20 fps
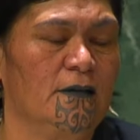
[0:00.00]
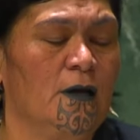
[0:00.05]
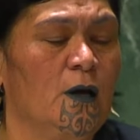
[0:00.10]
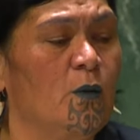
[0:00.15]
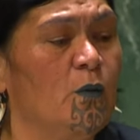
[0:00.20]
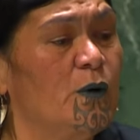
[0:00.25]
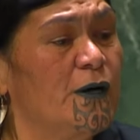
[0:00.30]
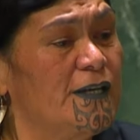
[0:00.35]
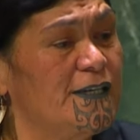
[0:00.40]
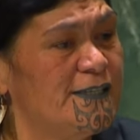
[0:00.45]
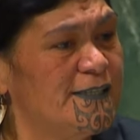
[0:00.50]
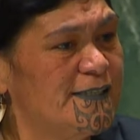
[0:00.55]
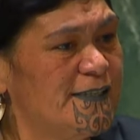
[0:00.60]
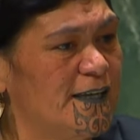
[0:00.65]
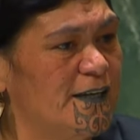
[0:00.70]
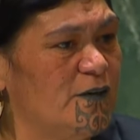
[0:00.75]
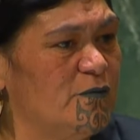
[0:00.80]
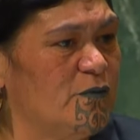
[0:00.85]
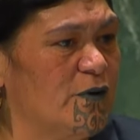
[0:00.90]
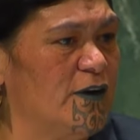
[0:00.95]
We
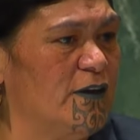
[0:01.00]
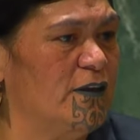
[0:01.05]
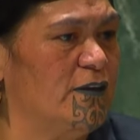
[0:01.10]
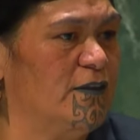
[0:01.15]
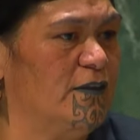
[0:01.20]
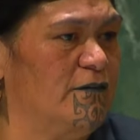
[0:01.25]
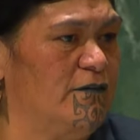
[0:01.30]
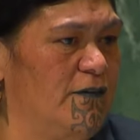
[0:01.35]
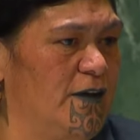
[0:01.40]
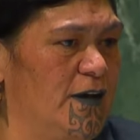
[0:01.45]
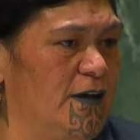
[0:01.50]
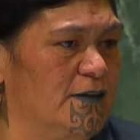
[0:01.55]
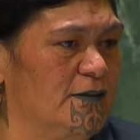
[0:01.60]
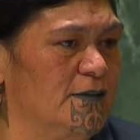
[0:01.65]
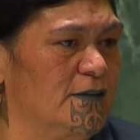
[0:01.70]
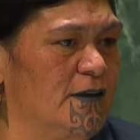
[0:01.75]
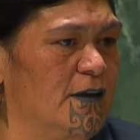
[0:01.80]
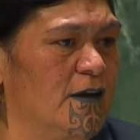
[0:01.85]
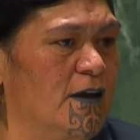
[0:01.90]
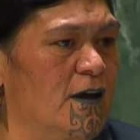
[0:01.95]
celebrate the fact
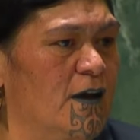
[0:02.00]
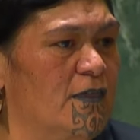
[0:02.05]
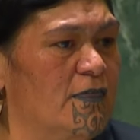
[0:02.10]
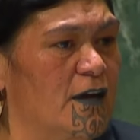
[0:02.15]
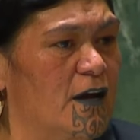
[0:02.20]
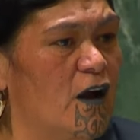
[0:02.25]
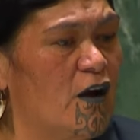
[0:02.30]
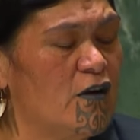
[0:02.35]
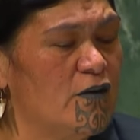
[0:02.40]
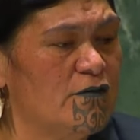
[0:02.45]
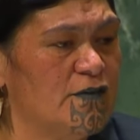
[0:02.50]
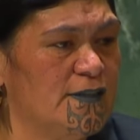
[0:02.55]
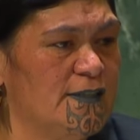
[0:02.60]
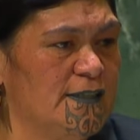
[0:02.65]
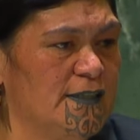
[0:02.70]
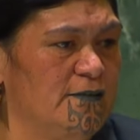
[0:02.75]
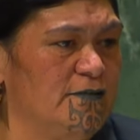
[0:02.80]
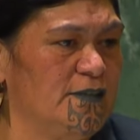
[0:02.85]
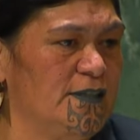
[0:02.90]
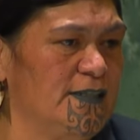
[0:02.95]
that over
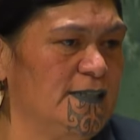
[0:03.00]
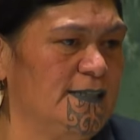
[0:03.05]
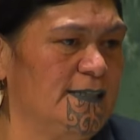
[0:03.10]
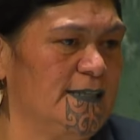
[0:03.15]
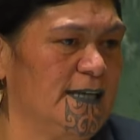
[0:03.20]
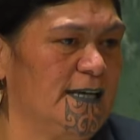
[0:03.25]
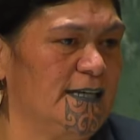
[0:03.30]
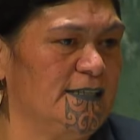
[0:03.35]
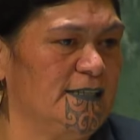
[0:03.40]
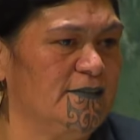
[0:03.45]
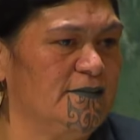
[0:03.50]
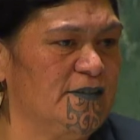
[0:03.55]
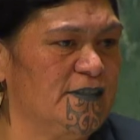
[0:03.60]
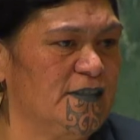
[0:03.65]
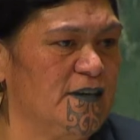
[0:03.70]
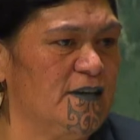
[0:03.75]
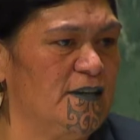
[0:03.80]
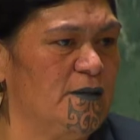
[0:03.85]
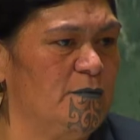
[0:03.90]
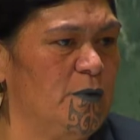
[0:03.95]
70 states have
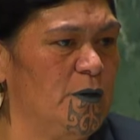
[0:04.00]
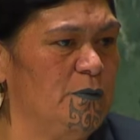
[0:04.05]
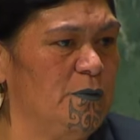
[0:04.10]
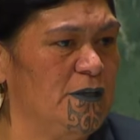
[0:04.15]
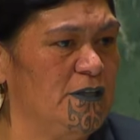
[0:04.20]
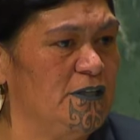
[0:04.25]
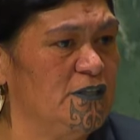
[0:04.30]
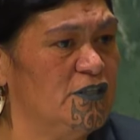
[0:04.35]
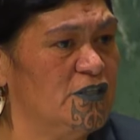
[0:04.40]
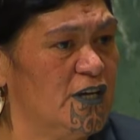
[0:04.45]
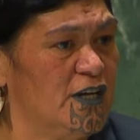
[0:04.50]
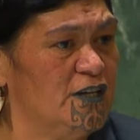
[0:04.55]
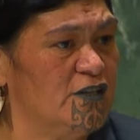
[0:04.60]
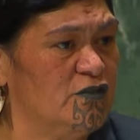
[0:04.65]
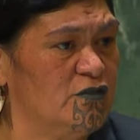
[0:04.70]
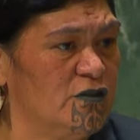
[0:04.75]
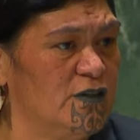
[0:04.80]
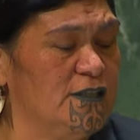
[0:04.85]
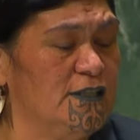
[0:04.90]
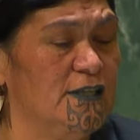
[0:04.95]
signed the BBNJ
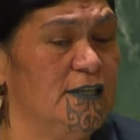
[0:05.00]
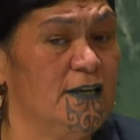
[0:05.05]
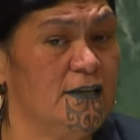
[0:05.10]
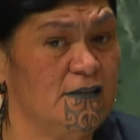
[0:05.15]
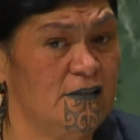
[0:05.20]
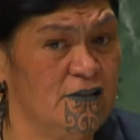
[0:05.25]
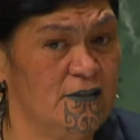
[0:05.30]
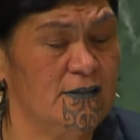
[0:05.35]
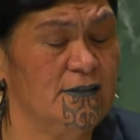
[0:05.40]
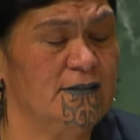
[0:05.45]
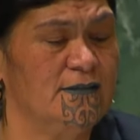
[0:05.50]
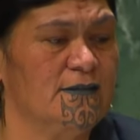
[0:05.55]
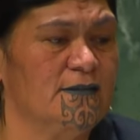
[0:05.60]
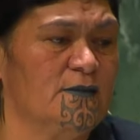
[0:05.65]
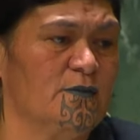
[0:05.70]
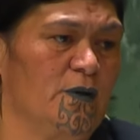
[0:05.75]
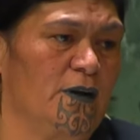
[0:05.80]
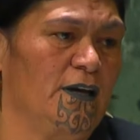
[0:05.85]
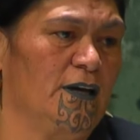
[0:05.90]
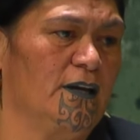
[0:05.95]
Treaty just
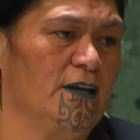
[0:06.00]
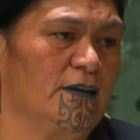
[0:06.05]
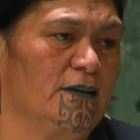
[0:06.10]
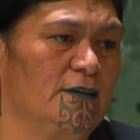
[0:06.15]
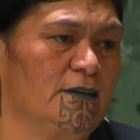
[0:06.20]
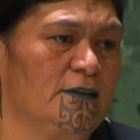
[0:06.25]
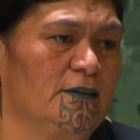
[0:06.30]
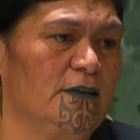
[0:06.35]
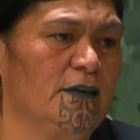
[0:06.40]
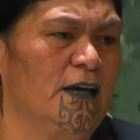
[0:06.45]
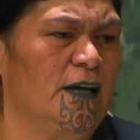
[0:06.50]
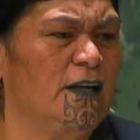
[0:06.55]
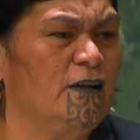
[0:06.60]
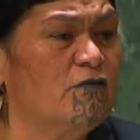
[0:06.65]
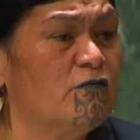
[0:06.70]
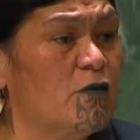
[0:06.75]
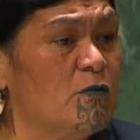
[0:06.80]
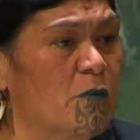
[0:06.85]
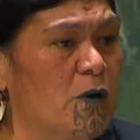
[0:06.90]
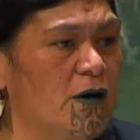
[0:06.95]
this week, and it
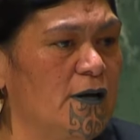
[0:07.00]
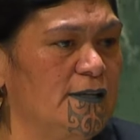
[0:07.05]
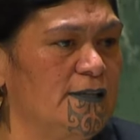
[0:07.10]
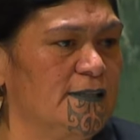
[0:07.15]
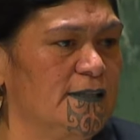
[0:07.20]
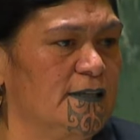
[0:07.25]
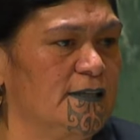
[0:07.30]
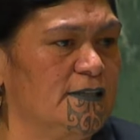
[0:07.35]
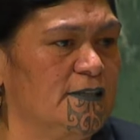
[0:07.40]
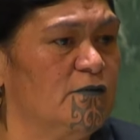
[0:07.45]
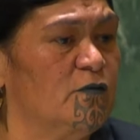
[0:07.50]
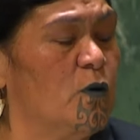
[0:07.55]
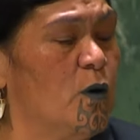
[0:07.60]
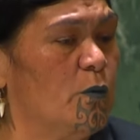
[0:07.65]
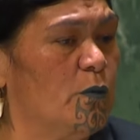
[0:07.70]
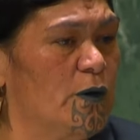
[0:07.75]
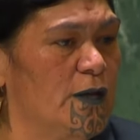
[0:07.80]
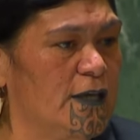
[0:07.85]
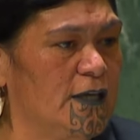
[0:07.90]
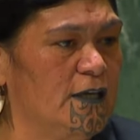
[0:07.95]
reminds us of
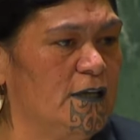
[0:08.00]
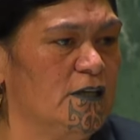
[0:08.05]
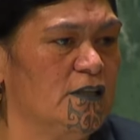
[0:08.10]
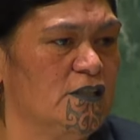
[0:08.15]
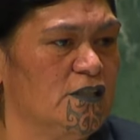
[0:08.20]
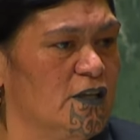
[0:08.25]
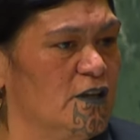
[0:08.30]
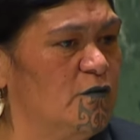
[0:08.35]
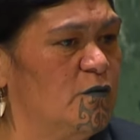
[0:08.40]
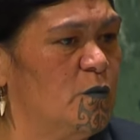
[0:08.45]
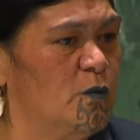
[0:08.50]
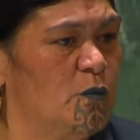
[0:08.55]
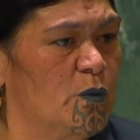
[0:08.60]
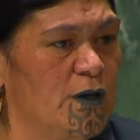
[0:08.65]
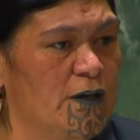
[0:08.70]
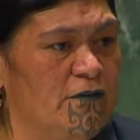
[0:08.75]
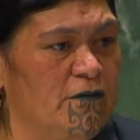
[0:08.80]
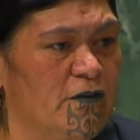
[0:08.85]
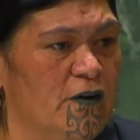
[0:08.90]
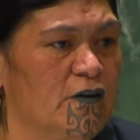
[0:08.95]
what we can achieve when
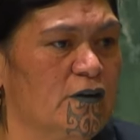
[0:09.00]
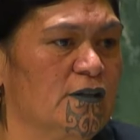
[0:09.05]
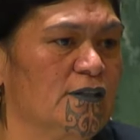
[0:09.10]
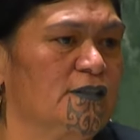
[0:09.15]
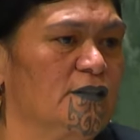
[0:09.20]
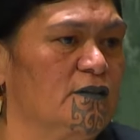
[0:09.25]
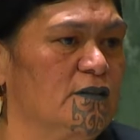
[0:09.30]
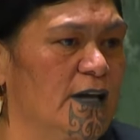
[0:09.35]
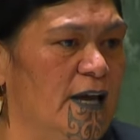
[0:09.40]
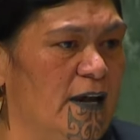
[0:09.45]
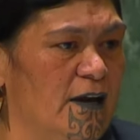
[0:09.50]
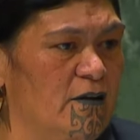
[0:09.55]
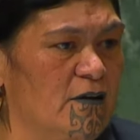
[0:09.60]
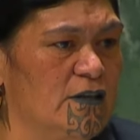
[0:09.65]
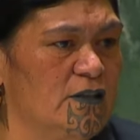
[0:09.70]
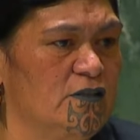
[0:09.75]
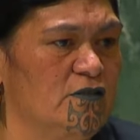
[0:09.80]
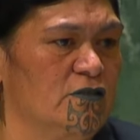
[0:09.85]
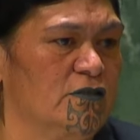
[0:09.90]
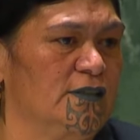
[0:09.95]
we focus on our
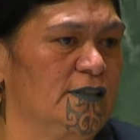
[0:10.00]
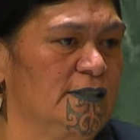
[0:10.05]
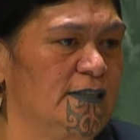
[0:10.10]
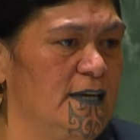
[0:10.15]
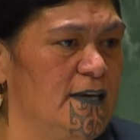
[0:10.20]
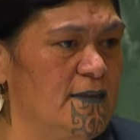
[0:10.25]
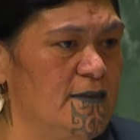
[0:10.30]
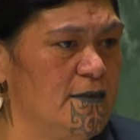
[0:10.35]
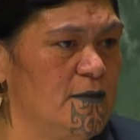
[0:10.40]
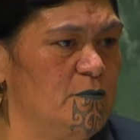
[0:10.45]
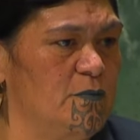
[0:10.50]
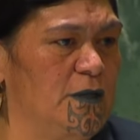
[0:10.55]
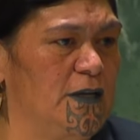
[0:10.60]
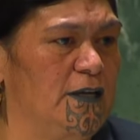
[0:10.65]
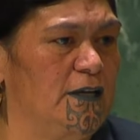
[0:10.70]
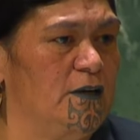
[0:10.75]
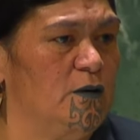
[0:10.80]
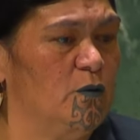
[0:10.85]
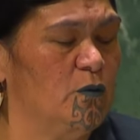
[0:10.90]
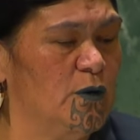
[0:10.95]
interests in the
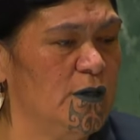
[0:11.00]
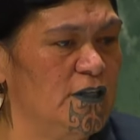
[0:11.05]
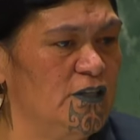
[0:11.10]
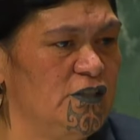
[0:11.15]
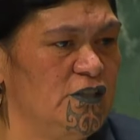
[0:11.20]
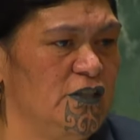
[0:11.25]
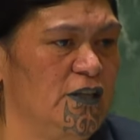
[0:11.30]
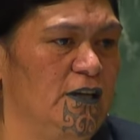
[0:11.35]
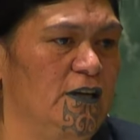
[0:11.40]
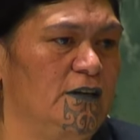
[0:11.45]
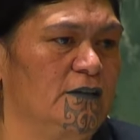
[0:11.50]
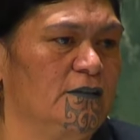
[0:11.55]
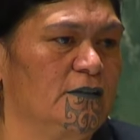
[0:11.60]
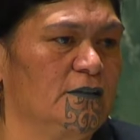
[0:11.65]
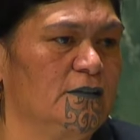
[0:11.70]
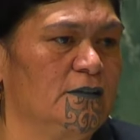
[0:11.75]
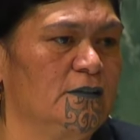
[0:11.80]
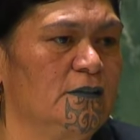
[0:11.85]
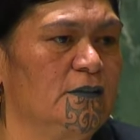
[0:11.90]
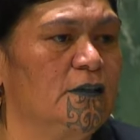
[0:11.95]
planet we share
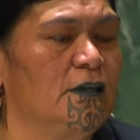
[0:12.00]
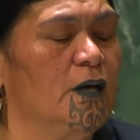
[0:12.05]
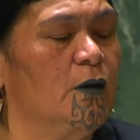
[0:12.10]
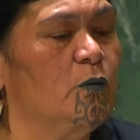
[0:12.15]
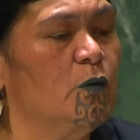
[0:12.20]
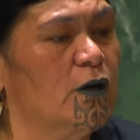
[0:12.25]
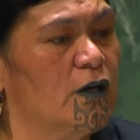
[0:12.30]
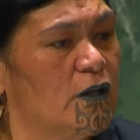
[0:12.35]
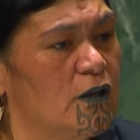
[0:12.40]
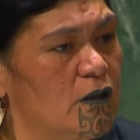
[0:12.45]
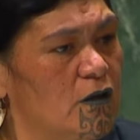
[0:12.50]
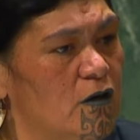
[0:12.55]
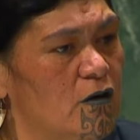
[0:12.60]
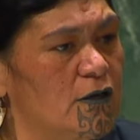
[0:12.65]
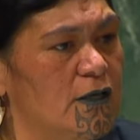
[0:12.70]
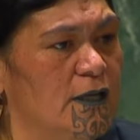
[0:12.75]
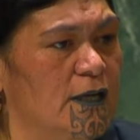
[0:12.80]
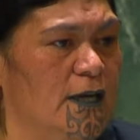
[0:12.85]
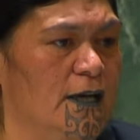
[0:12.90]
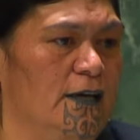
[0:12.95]
and work
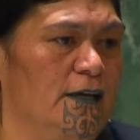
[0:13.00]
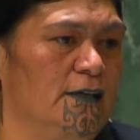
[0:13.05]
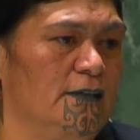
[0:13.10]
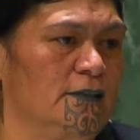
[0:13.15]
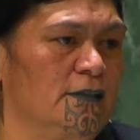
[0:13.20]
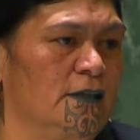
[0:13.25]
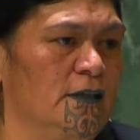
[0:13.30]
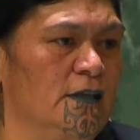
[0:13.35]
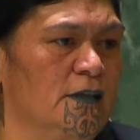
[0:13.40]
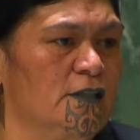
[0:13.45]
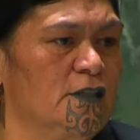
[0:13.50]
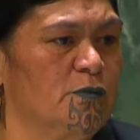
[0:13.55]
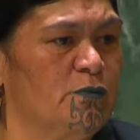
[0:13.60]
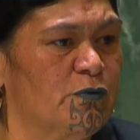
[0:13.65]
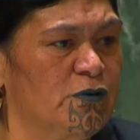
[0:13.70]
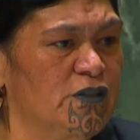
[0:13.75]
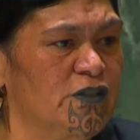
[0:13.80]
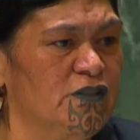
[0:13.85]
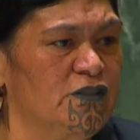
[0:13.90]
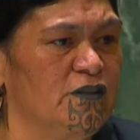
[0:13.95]
long and hard to
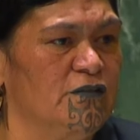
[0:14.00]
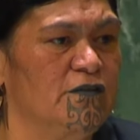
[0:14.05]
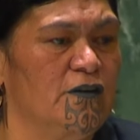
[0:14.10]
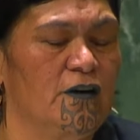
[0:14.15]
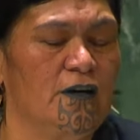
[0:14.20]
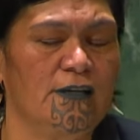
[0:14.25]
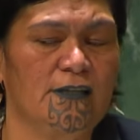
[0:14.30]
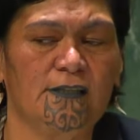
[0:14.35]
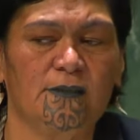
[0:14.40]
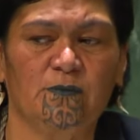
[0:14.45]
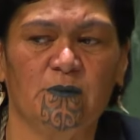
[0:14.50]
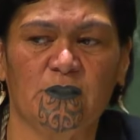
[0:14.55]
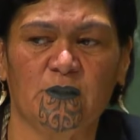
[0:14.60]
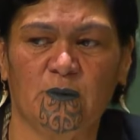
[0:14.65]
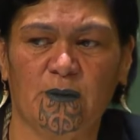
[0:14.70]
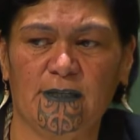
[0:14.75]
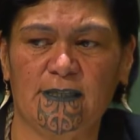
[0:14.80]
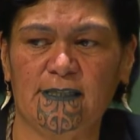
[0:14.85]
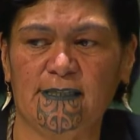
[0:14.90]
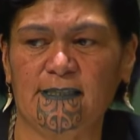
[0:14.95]
bridge divides
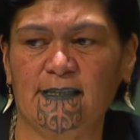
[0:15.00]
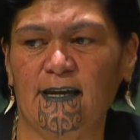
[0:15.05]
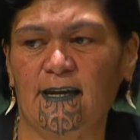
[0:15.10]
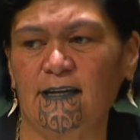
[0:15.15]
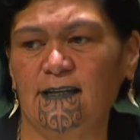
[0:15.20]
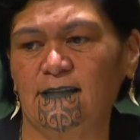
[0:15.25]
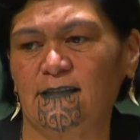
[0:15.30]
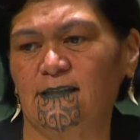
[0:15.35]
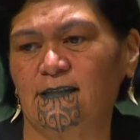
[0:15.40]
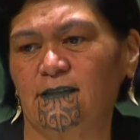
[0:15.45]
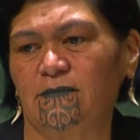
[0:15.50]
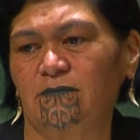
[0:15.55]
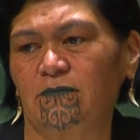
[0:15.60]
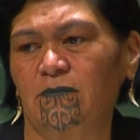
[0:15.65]
between states.